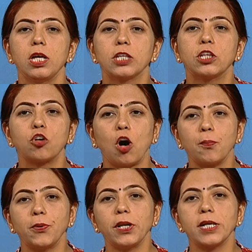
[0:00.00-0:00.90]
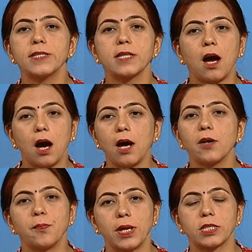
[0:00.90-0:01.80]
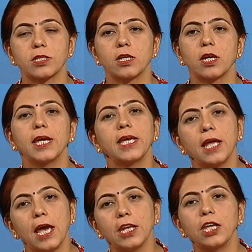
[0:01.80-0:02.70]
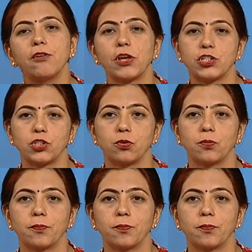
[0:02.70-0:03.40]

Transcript: the components are mixed in any ratio.